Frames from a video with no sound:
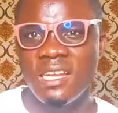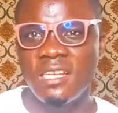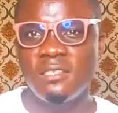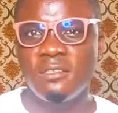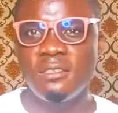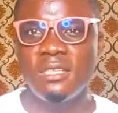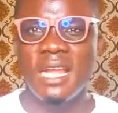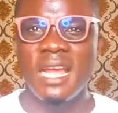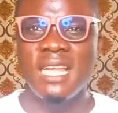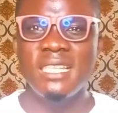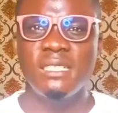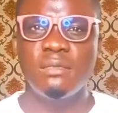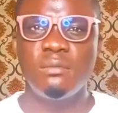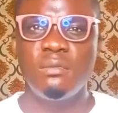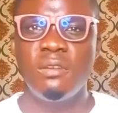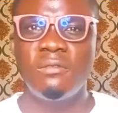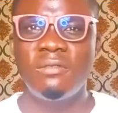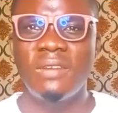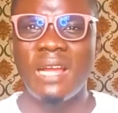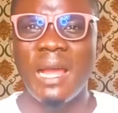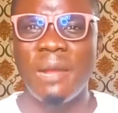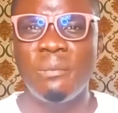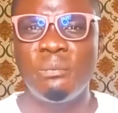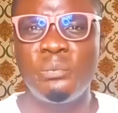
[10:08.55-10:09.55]
so it has a way
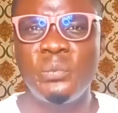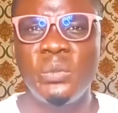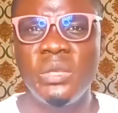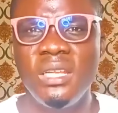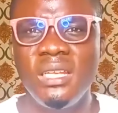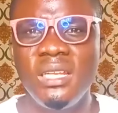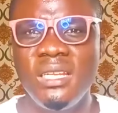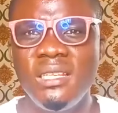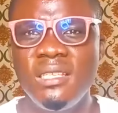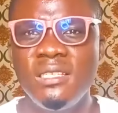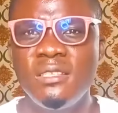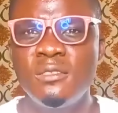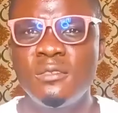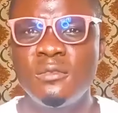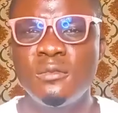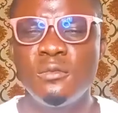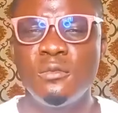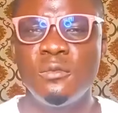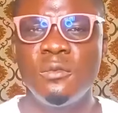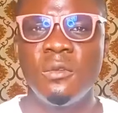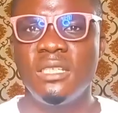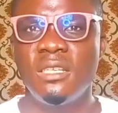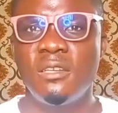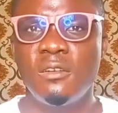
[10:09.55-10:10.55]
of appealing
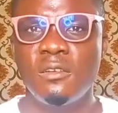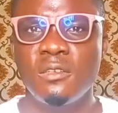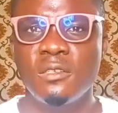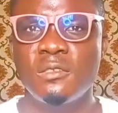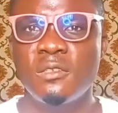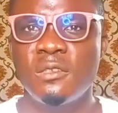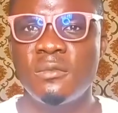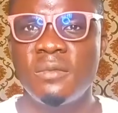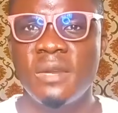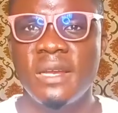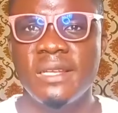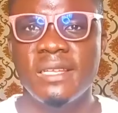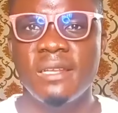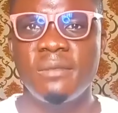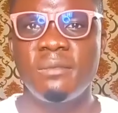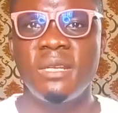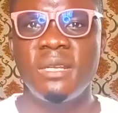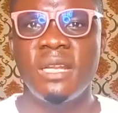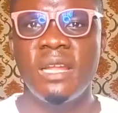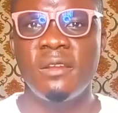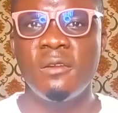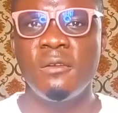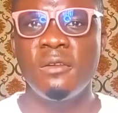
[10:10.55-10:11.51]
to the customers and be like,